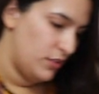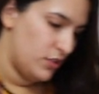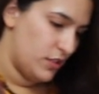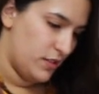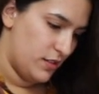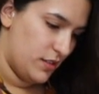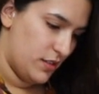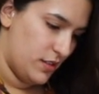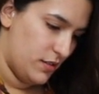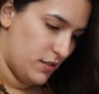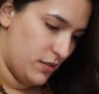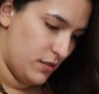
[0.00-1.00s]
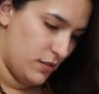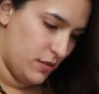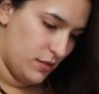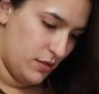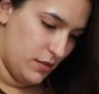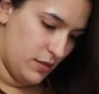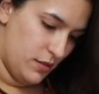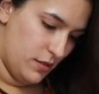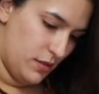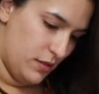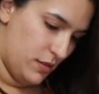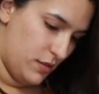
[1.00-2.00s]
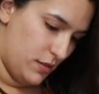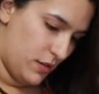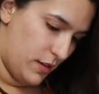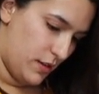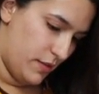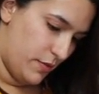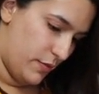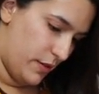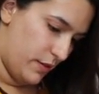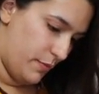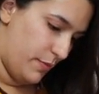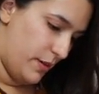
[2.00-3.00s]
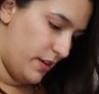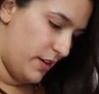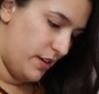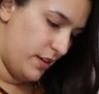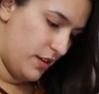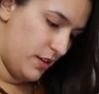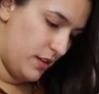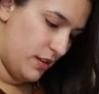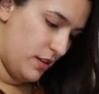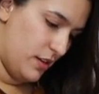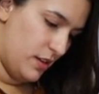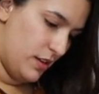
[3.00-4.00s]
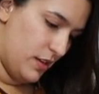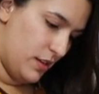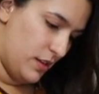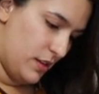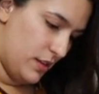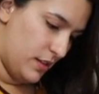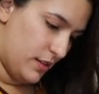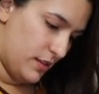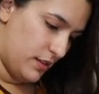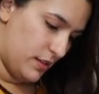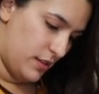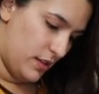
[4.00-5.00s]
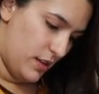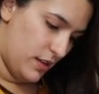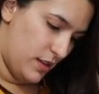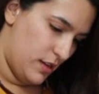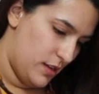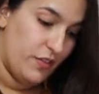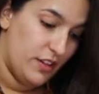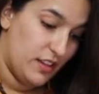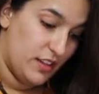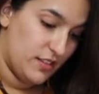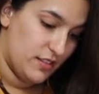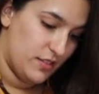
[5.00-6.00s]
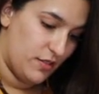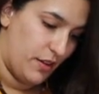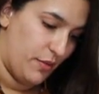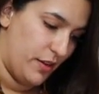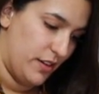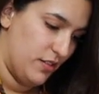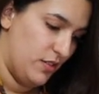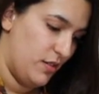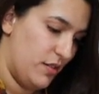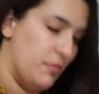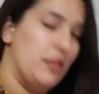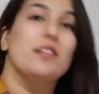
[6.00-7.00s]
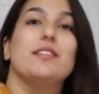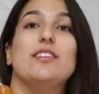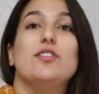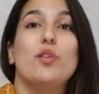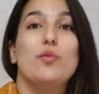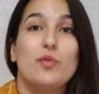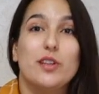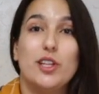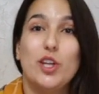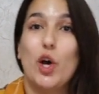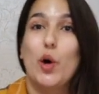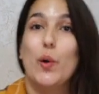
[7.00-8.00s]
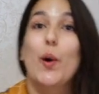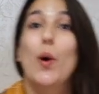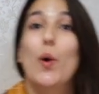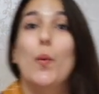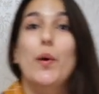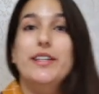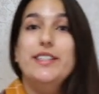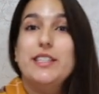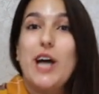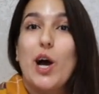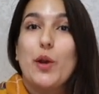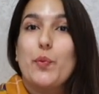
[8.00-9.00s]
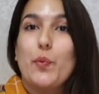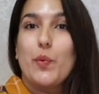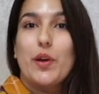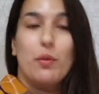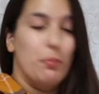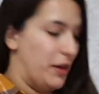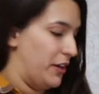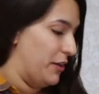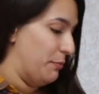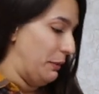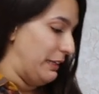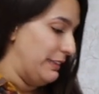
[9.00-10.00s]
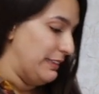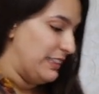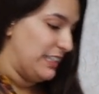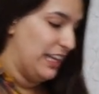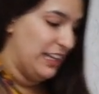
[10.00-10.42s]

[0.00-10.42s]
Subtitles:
just dot it with butter. As I said, hopefully this is the right way to do it because I don't really know what dot with butter means.